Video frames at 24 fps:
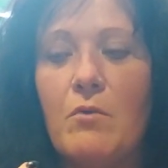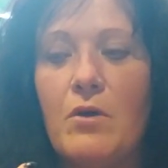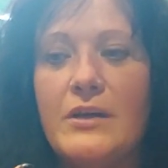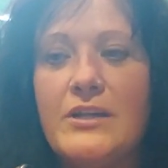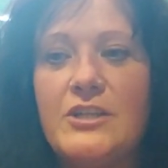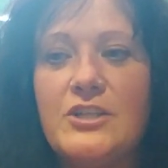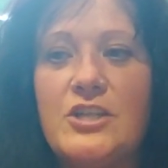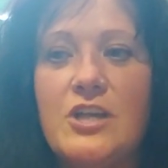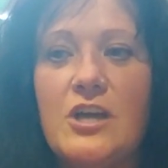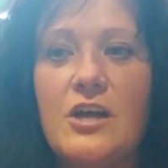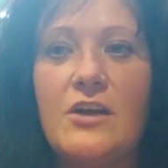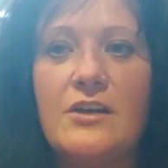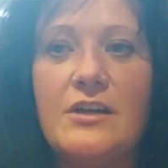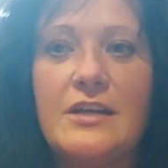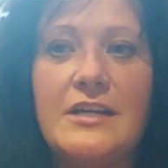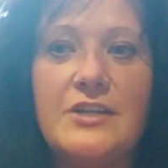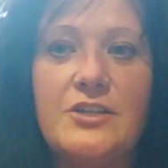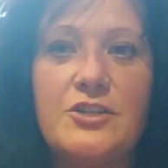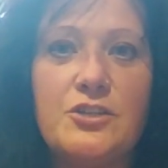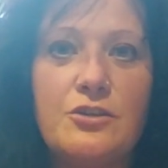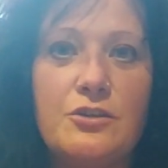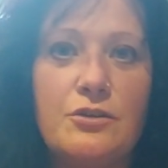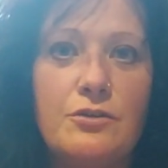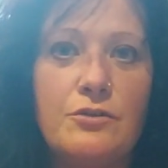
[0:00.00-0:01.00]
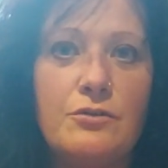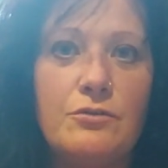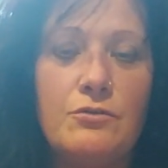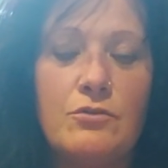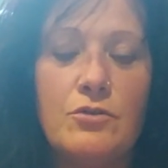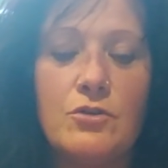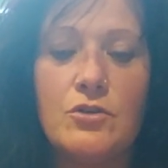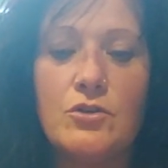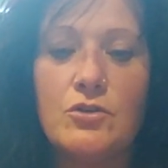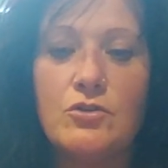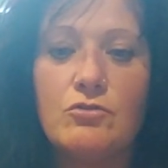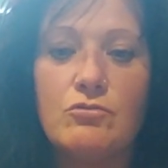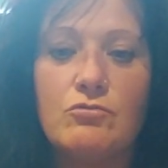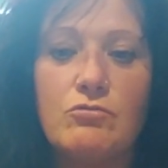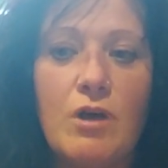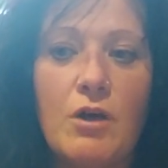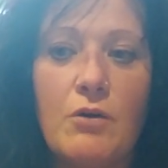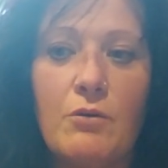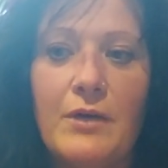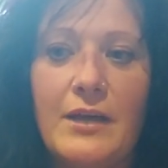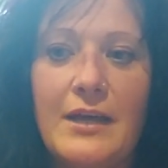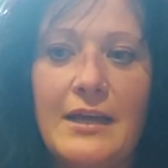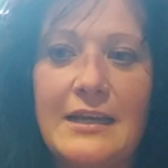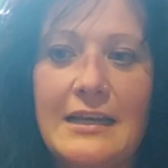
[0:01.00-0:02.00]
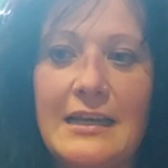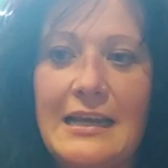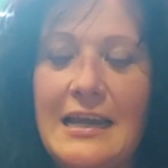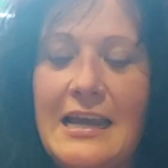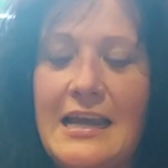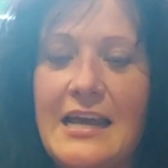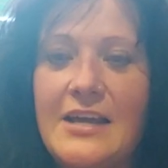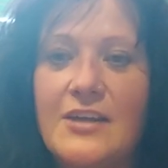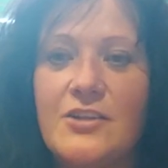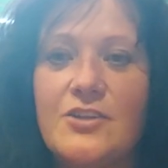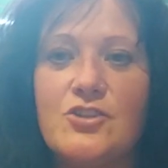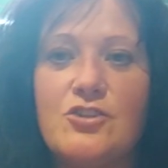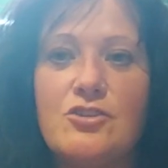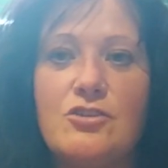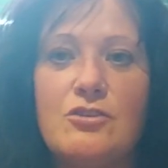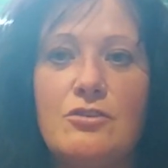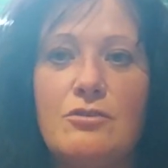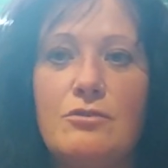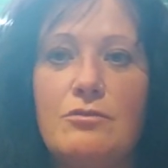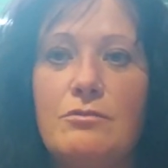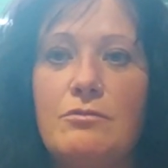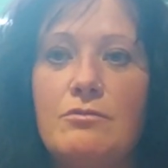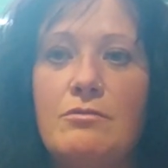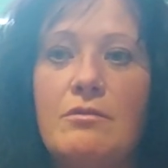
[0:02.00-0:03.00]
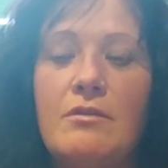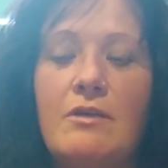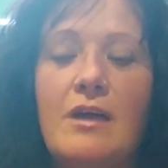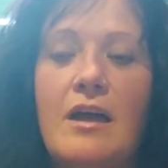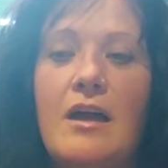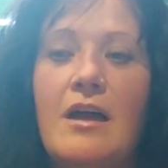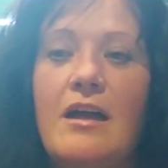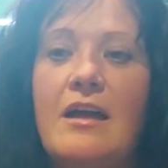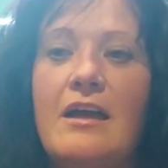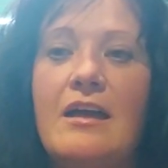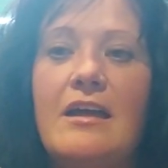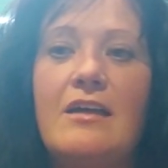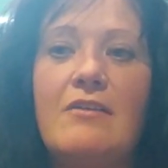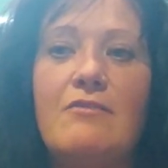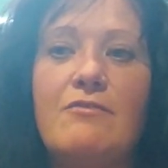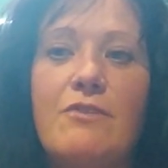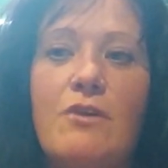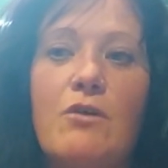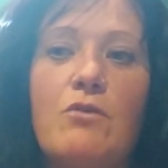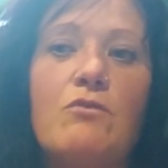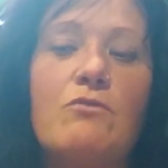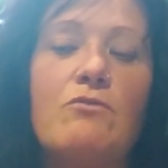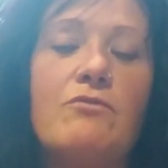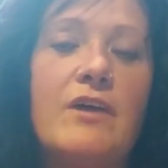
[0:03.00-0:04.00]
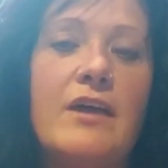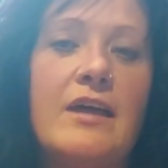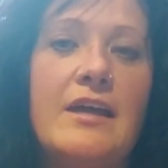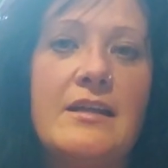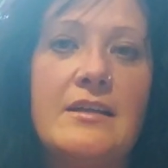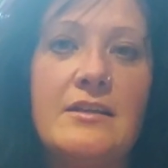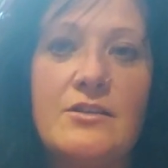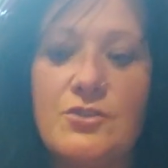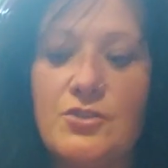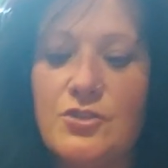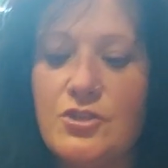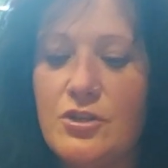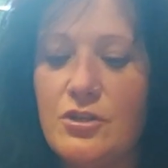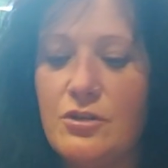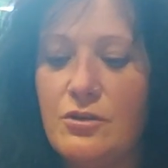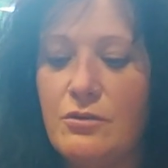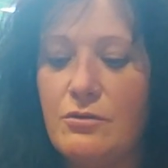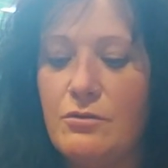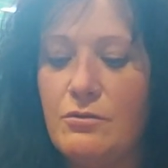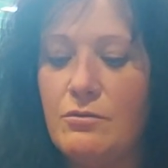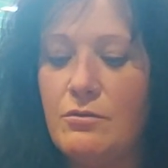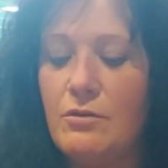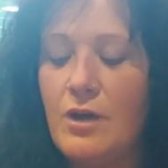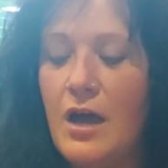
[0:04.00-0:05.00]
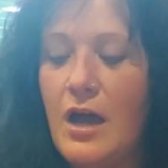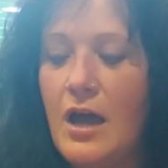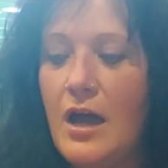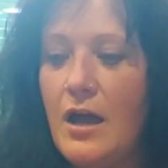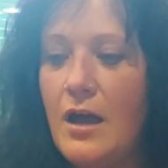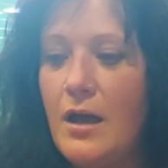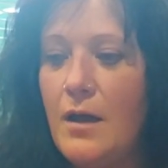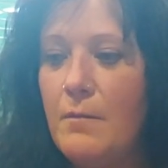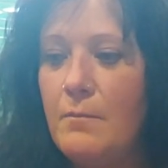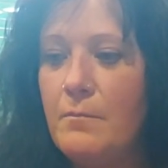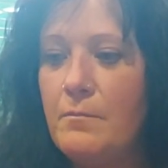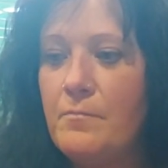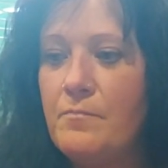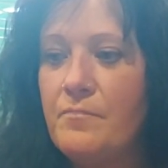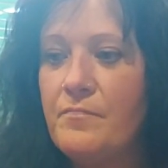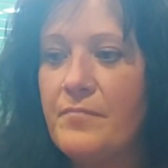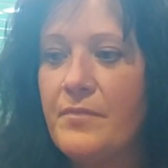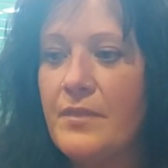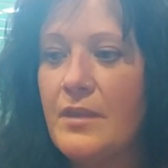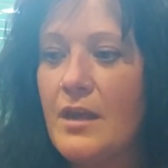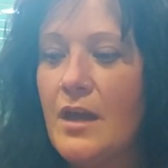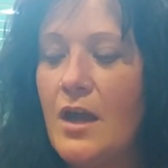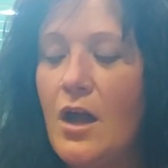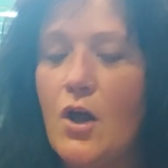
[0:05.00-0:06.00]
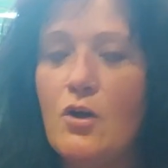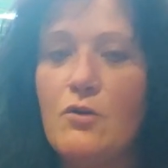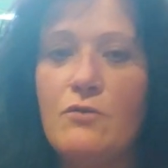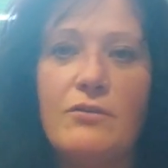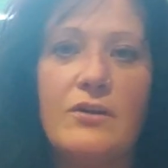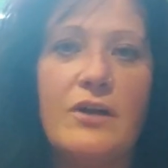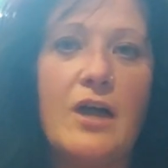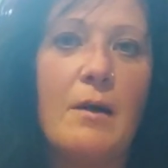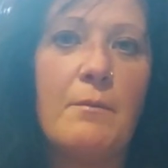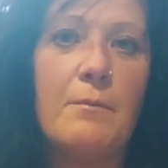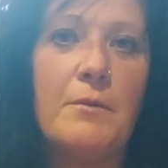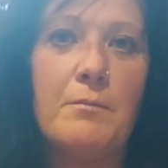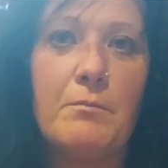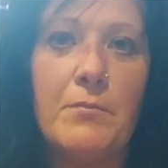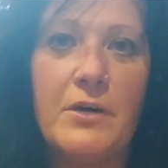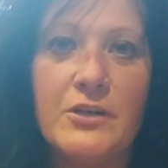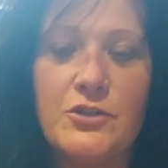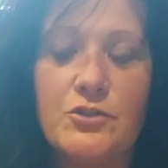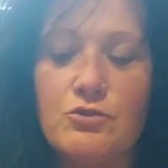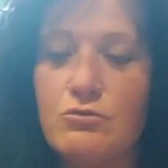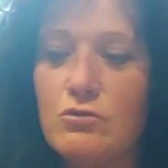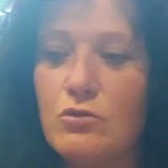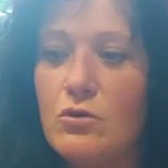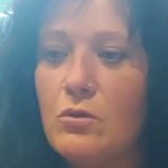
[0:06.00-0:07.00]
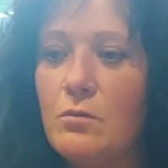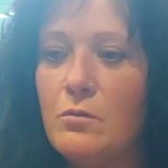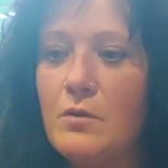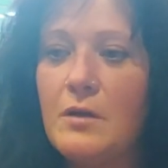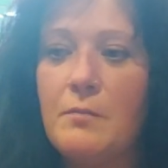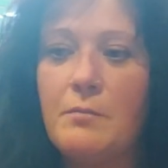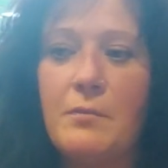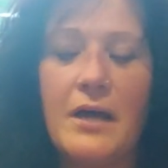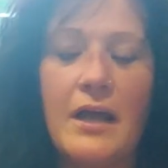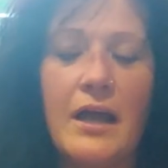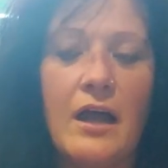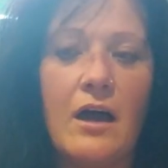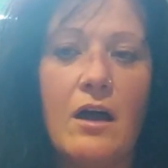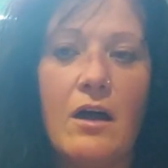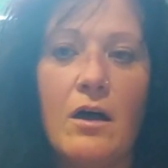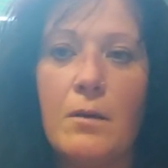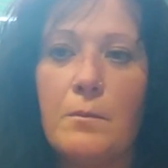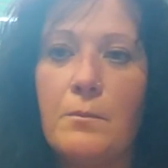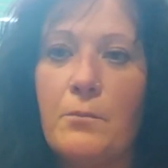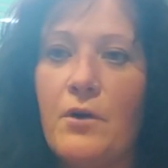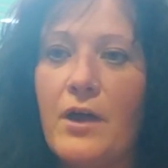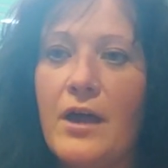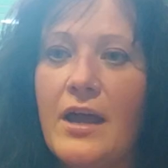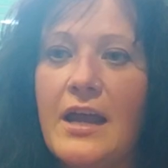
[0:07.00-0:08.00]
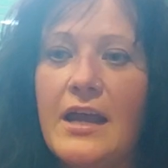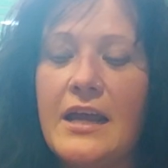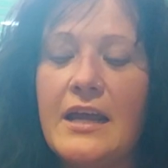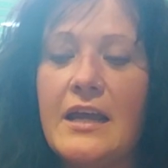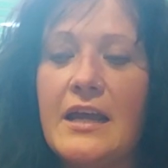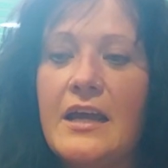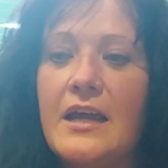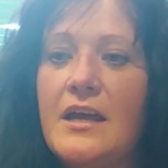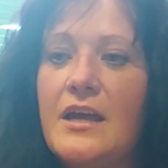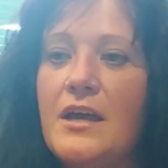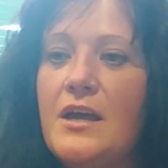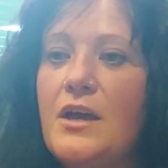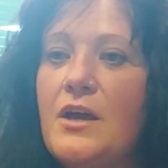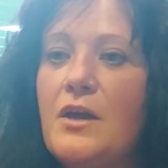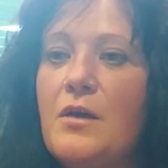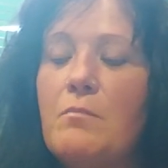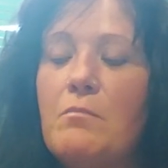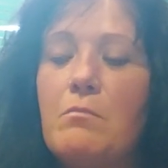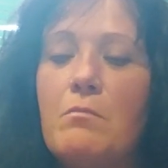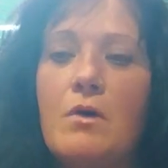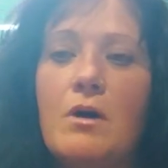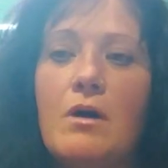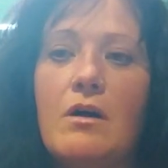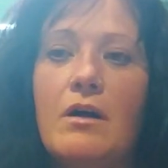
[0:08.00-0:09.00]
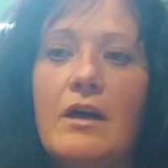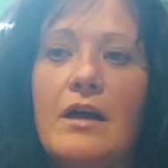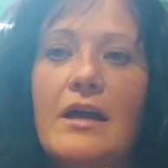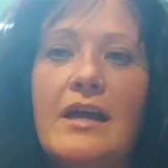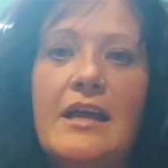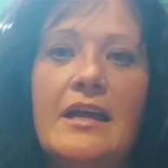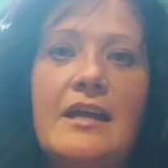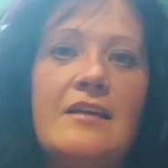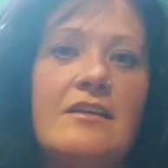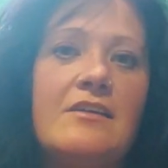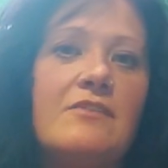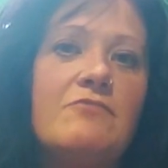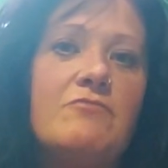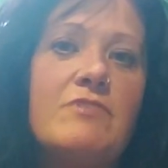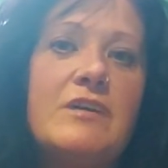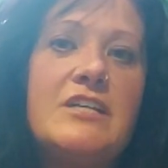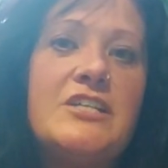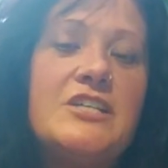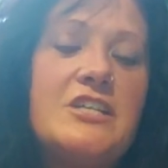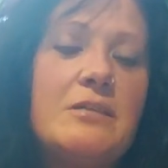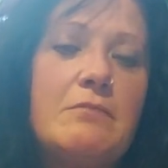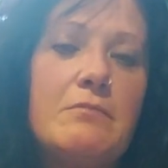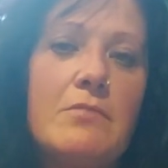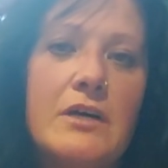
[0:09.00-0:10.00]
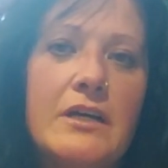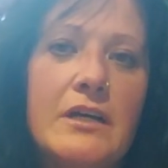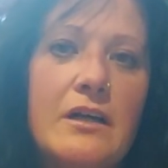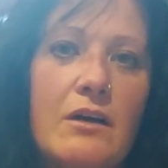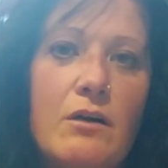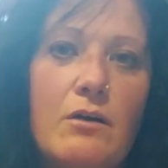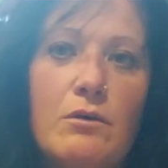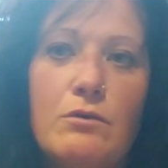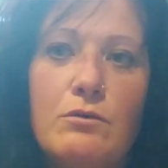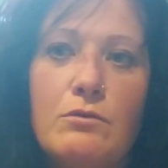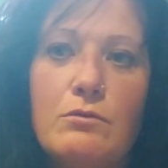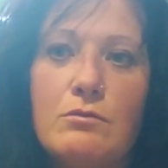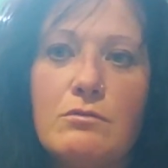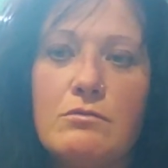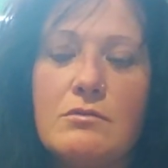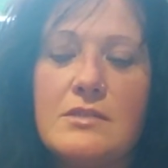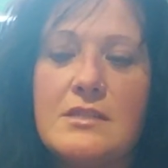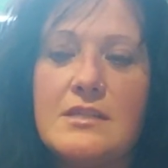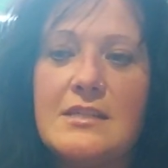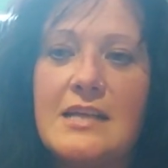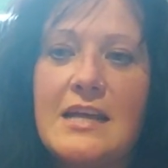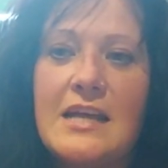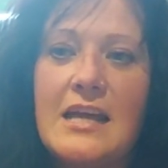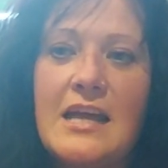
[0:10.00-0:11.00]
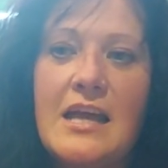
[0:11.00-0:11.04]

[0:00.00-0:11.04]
journey to growing, to evolving, to overcoming my trauma, my heartbreak, my reaching my goals.